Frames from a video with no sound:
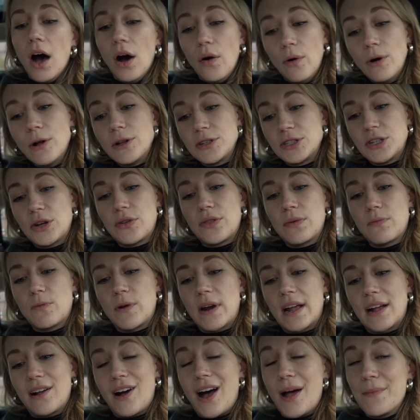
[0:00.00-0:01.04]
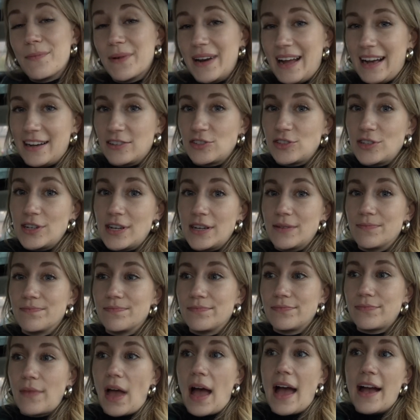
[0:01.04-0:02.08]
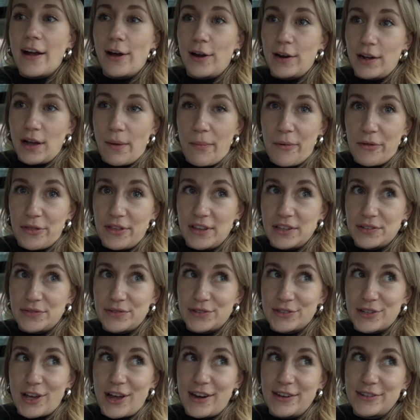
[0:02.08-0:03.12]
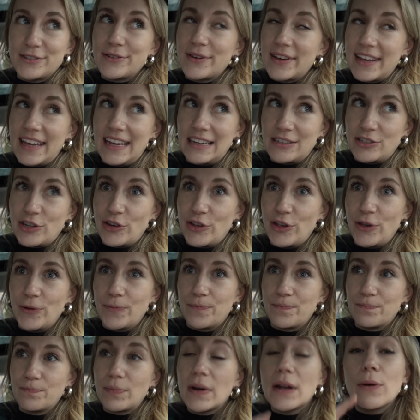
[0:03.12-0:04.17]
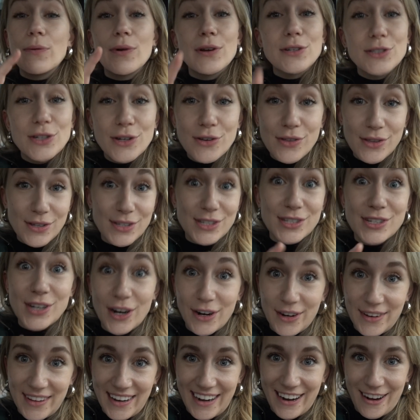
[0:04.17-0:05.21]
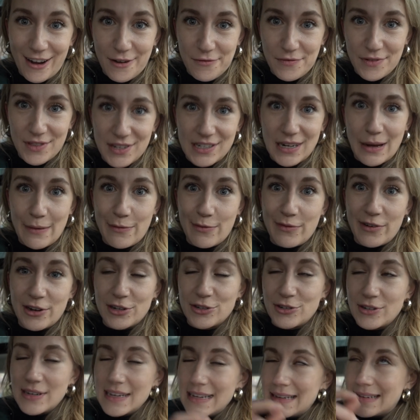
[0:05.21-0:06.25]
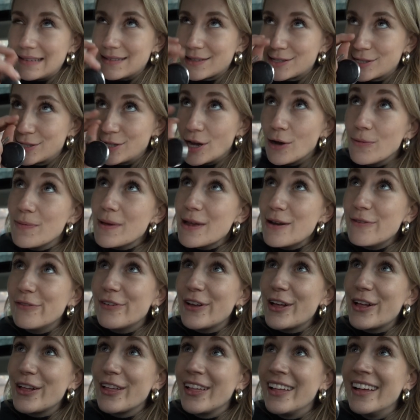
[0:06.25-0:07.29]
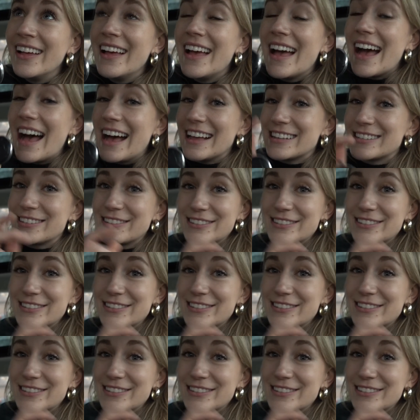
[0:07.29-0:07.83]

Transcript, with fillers: oh, I'll show them what I got, but actually I got a couple things for Scotty, so I can't show you. But I will show you the star that I got for the top of our tree. It is so beautiful as